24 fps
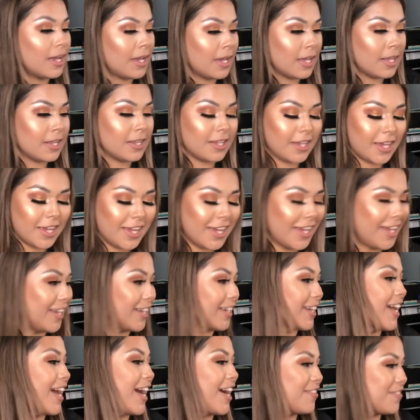And
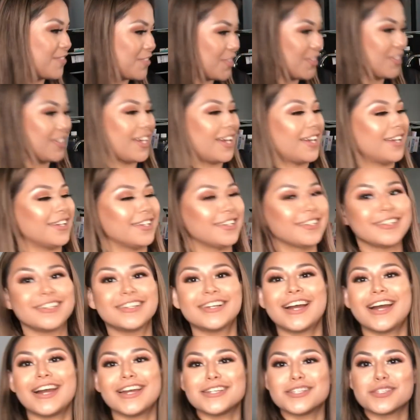then after that,
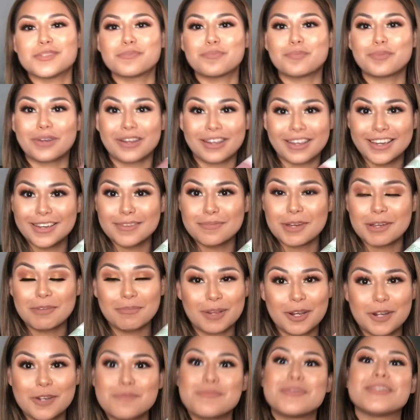I spray my
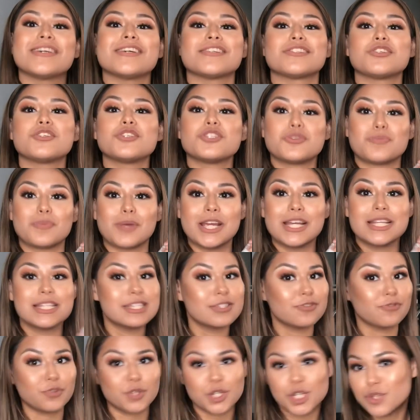Mario Badescu spray
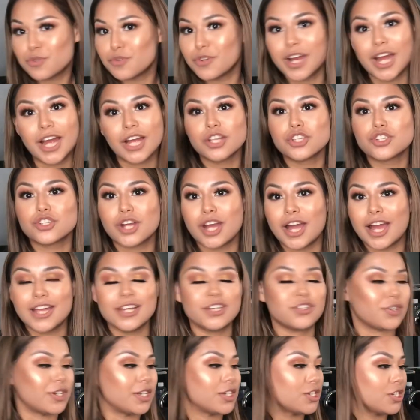for extra
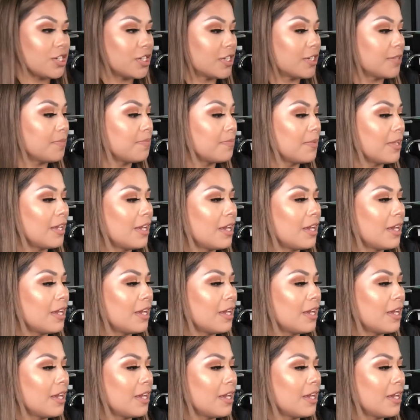hydration.